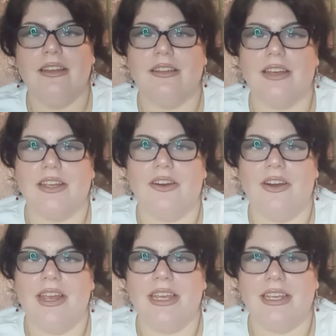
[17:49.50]
Like,
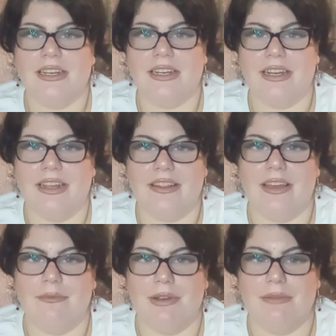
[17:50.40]
I can hear
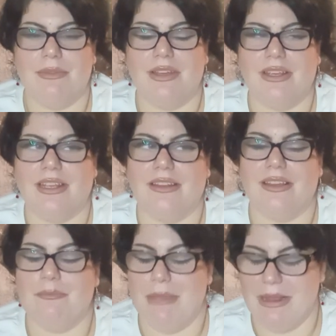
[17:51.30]
them, and I'm thinking
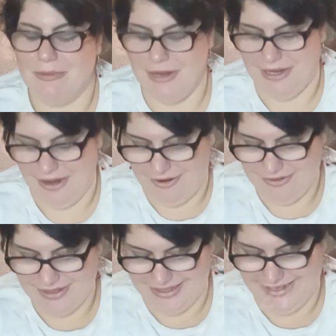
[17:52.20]
that maybe y'all
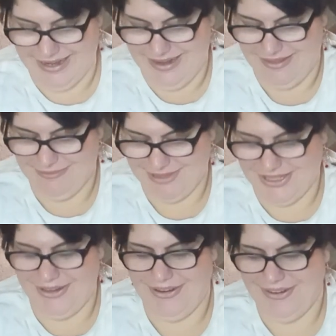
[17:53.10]
can hear them
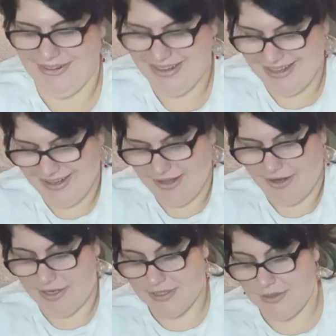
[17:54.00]
too.
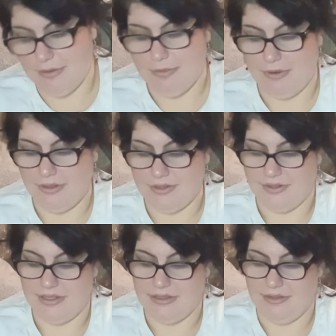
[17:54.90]
I do
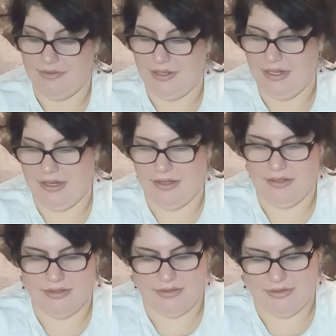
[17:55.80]
apologise if you can.
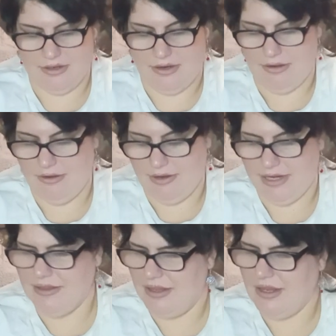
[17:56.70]
So, I
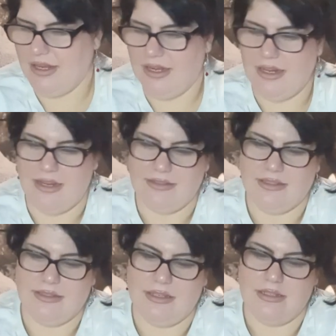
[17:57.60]
think it is.
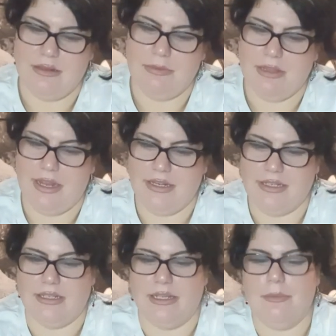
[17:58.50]
It's a
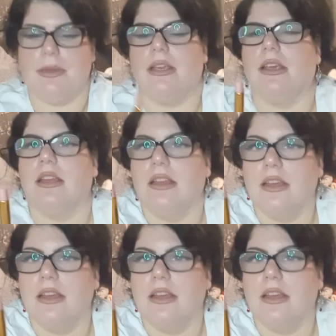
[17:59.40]
double-ended lippy.